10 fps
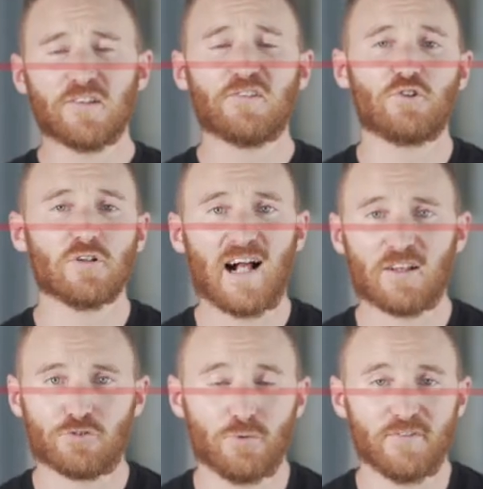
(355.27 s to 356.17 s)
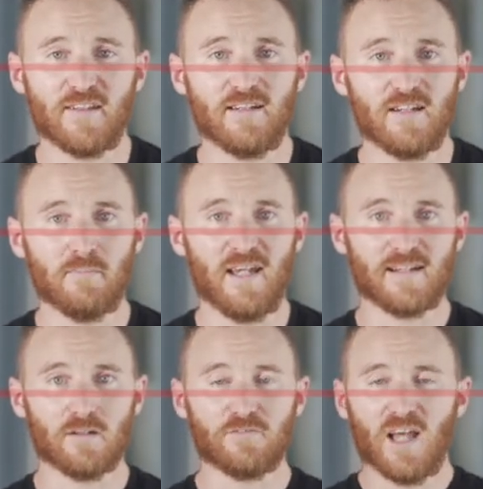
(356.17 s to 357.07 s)
this is your last choice that you need to
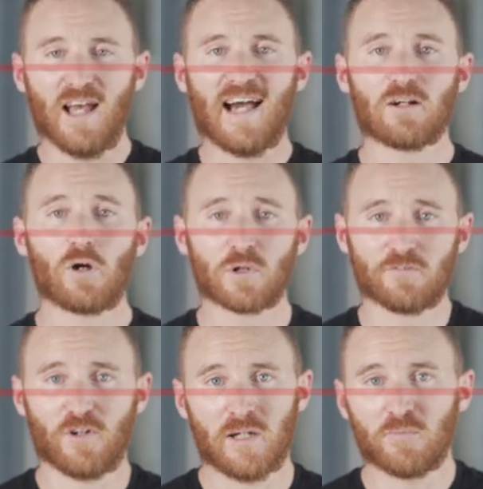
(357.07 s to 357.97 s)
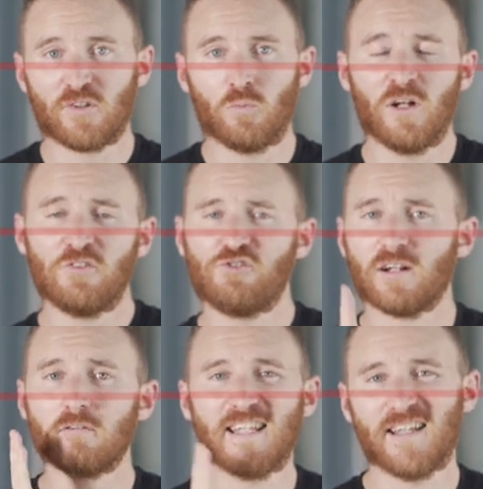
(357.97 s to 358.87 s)
make of how do I want to frame someone?
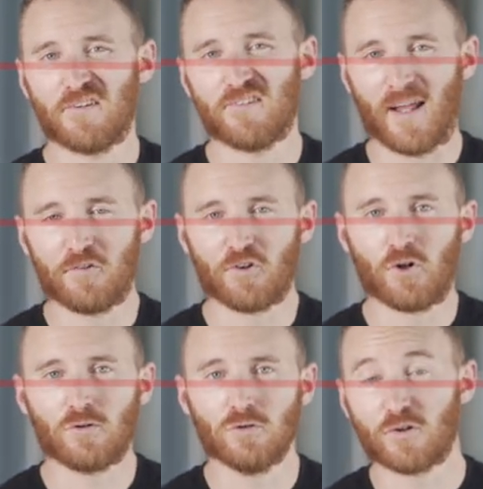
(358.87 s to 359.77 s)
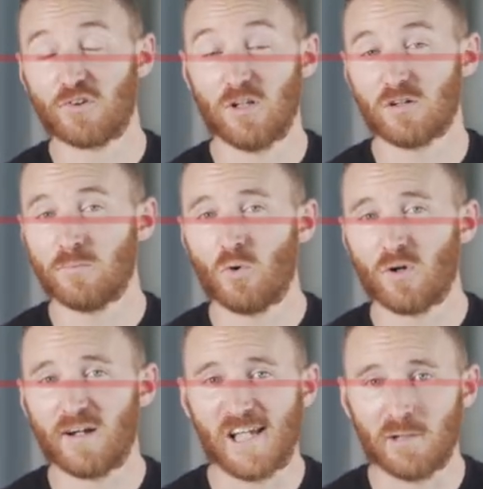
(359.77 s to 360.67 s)
Generally the center looks a little
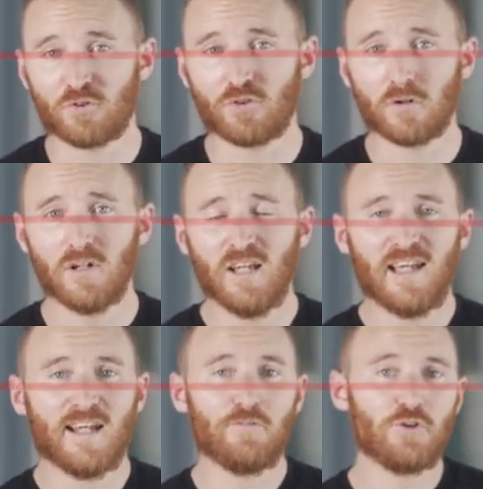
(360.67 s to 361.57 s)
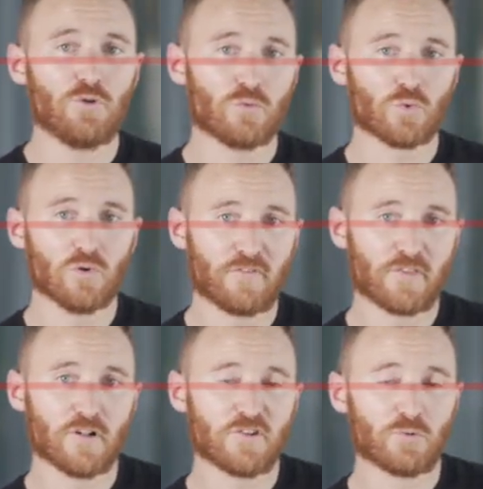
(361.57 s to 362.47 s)
more amateur, and if you do a rule of
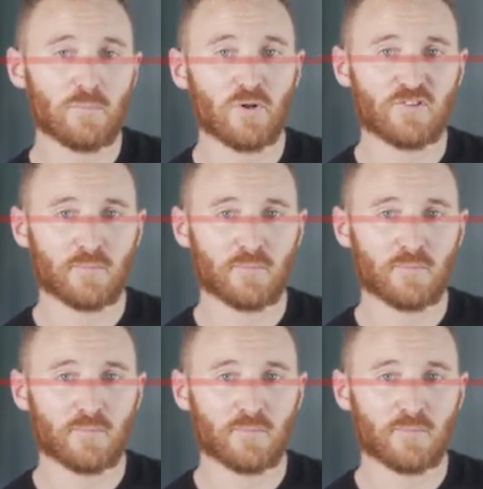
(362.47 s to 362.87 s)
thirds where you put